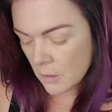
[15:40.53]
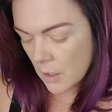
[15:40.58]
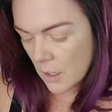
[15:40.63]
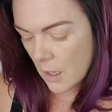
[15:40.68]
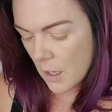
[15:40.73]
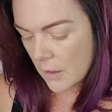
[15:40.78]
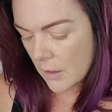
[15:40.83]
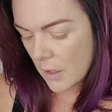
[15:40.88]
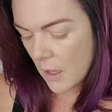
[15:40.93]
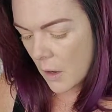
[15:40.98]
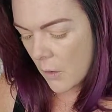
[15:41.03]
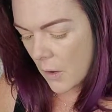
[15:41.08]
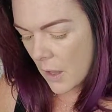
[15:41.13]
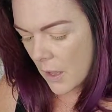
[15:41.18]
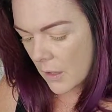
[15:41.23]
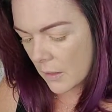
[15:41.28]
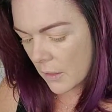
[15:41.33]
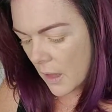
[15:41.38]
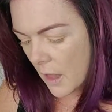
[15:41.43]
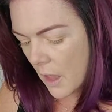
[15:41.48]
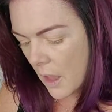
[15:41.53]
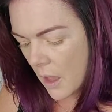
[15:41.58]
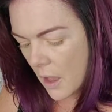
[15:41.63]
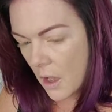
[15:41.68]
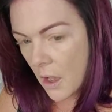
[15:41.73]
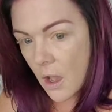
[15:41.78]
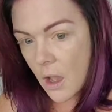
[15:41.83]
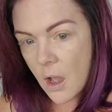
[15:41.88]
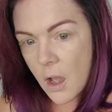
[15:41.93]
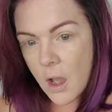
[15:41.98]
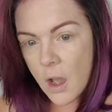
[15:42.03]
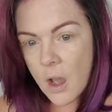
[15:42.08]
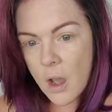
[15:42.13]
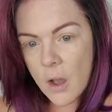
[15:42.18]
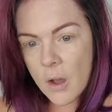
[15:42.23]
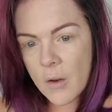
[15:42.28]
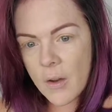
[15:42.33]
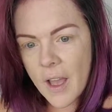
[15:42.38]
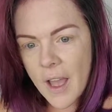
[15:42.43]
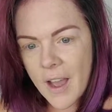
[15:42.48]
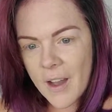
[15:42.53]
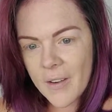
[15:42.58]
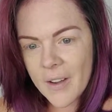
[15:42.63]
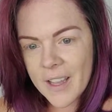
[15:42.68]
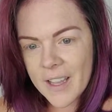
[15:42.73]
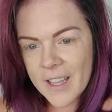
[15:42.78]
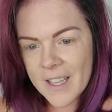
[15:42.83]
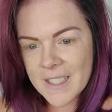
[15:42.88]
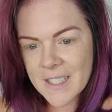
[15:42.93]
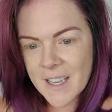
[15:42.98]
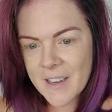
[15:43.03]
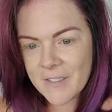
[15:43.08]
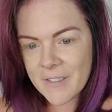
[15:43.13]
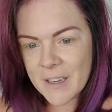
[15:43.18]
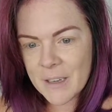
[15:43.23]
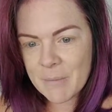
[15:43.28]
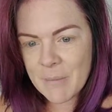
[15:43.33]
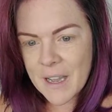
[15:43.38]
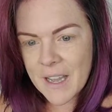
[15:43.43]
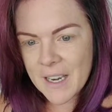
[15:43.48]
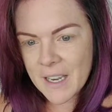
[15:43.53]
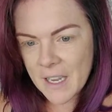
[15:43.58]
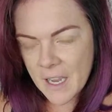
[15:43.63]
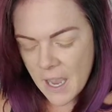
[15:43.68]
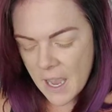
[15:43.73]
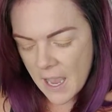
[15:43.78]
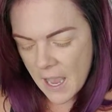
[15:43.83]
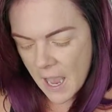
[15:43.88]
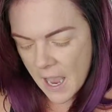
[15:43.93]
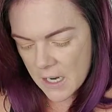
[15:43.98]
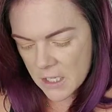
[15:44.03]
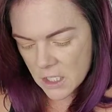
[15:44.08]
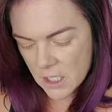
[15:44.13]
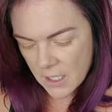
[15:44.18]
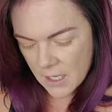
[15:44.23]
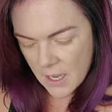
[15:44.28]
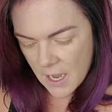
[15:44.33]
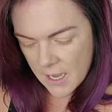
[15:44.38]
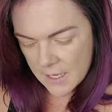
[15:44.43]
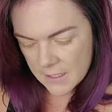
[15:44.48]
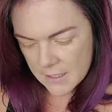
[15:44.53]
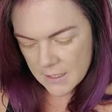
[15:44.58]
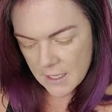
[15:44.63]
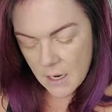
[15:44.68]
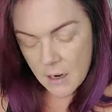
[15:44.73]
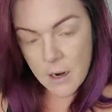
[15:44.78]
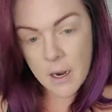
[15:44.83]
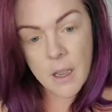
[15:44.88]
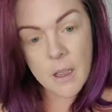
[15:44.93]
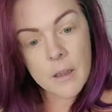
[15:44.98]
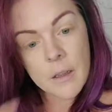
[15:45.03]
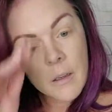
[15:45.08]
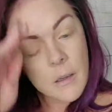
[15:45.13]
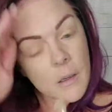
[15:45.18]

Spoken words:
Hello, hello. How is everybody? Hi, Ashley. Hi, Sarah.